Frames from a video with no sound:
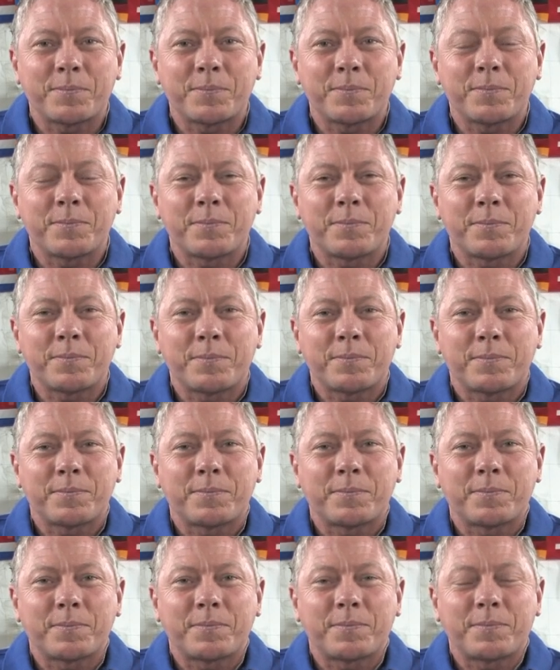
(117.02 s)

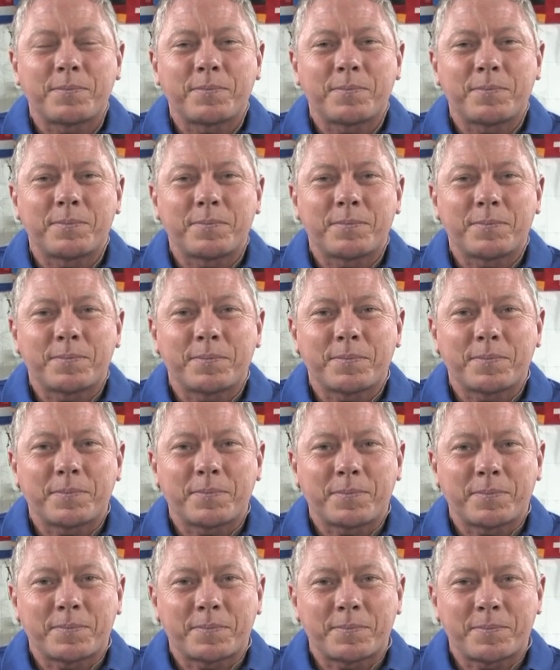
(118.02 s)

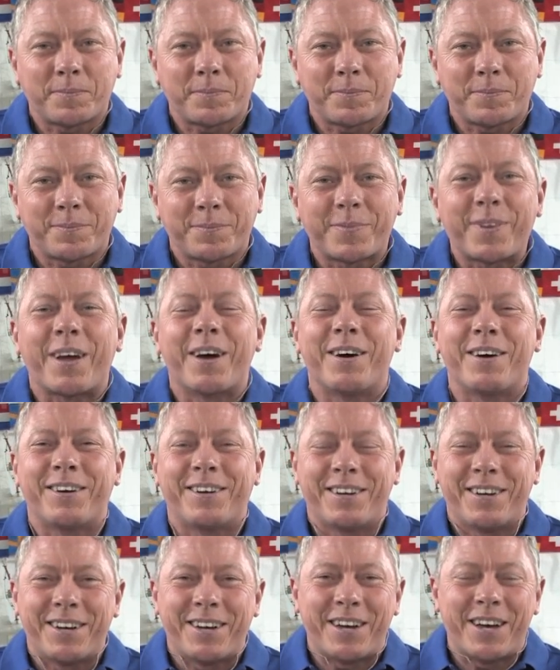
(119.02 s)

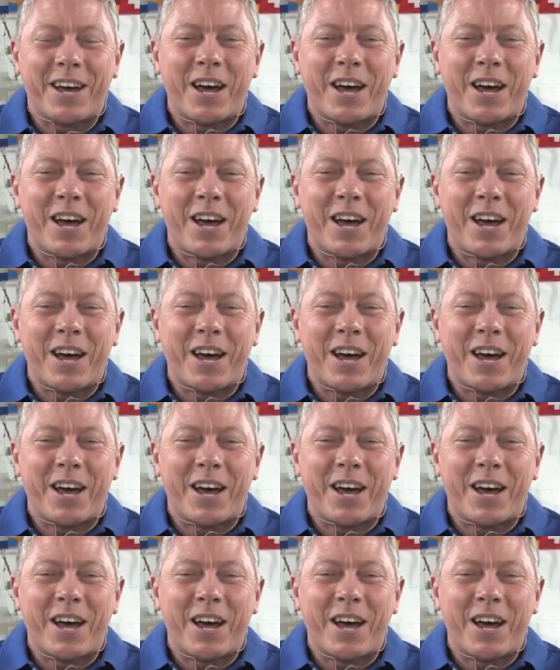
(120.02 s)
[no speech]